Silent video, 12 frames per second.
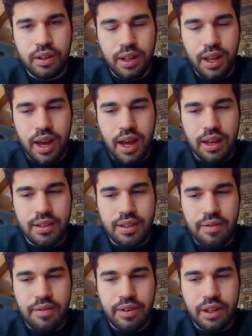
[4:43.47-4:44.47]
Yeah,
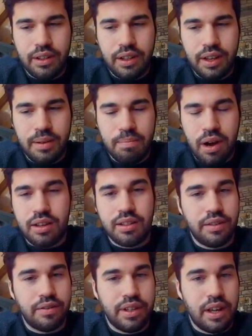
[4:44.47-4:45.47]
definitely
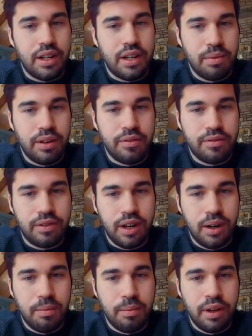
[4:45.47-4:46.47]
positive sentiment
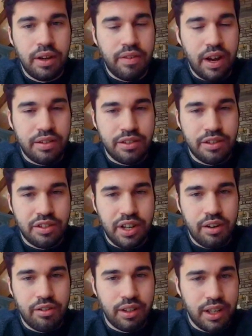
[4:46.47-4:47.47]
from investors
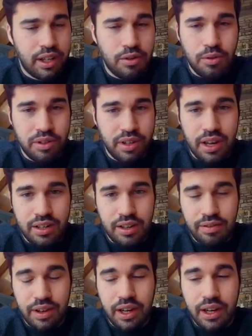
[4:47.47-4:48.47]
generally. Core
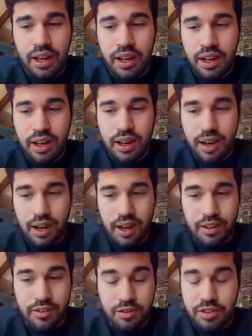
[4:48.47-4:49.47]
Scientific
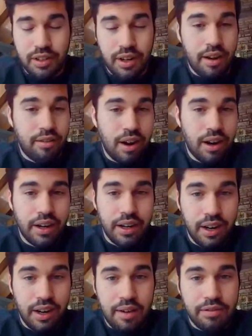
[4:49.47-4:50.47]
uh,
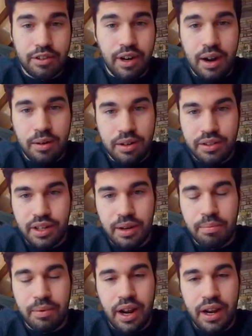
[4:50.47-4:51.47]
skyrocketed after hours,
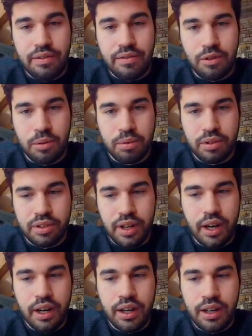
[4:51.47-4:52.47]
up
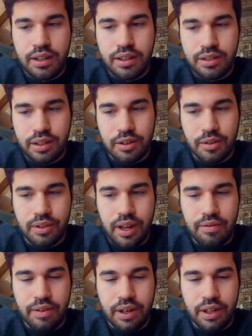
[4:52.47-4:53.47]
94%. So
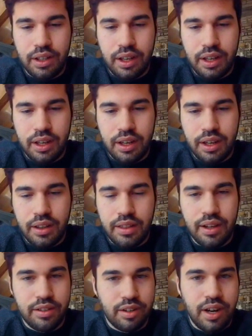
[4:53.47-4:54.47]
definitely, uh,
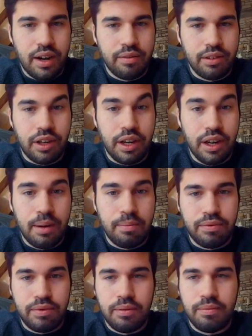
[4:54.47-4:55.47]
things are kind of looking
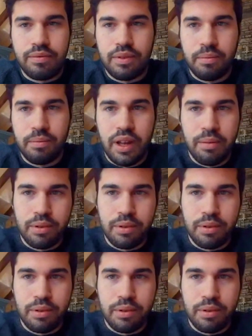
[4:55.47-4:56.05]
up from from that